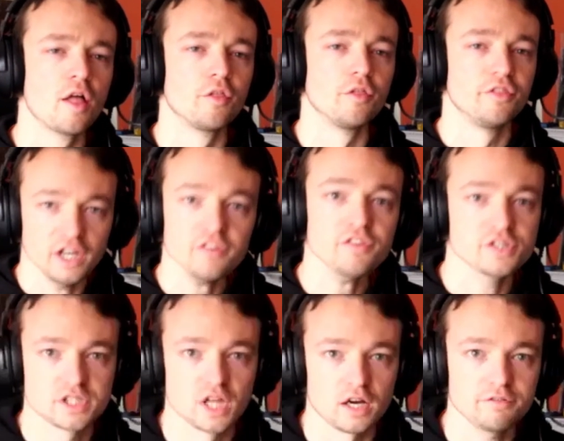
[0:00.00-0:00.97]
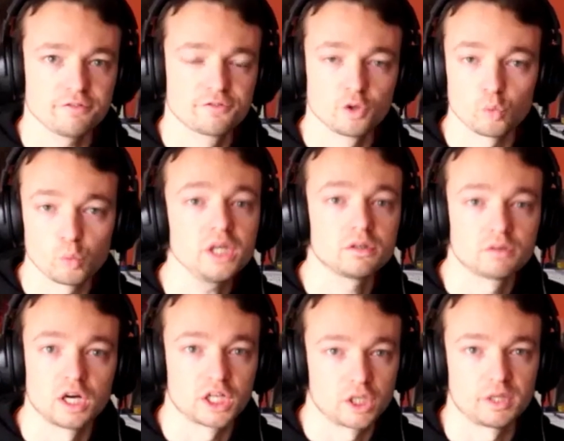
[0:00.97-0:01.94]
The other stuff that we are
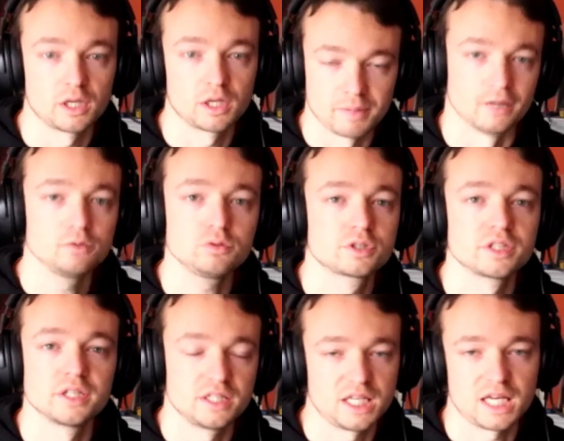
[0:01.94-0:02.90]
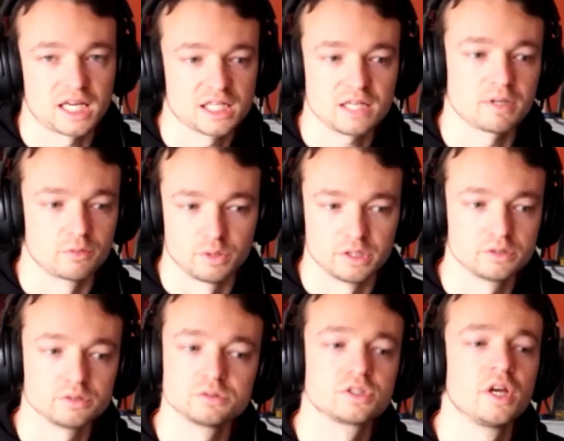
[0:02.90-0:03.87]
arguing about in the academic
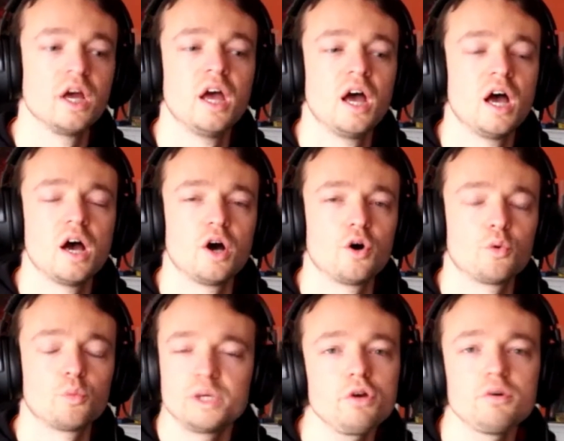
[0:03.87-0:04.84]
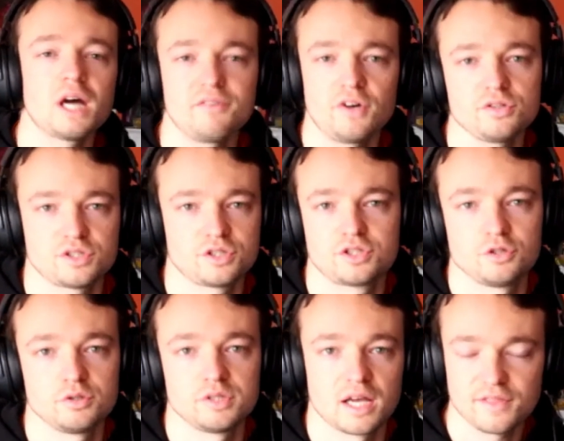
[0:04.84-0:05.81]
world, we don't have answers
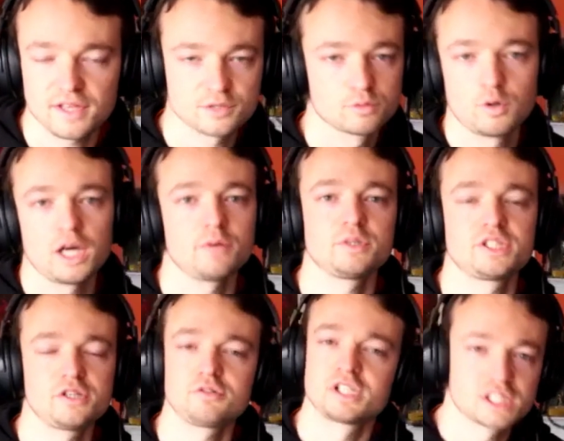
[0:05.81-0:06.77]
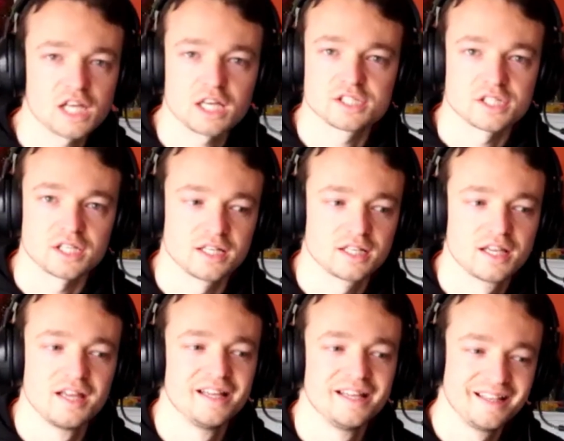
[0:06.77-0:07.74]
to yet. That's why we're still discussing
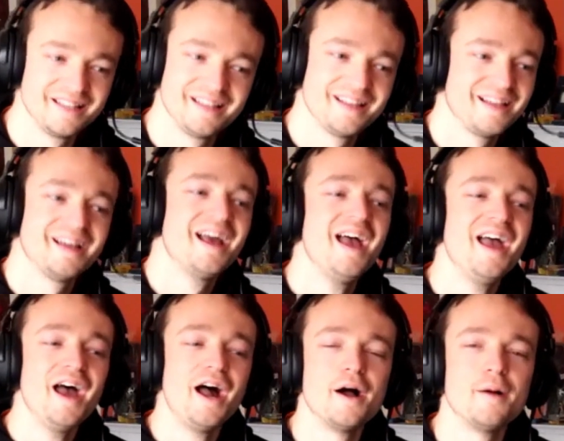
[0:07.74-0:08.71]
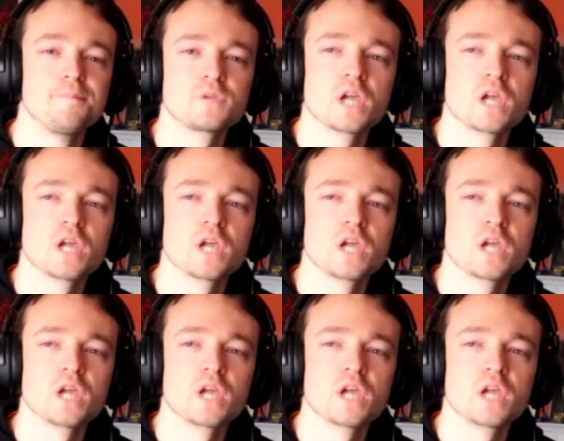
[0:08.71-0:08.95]
it. um,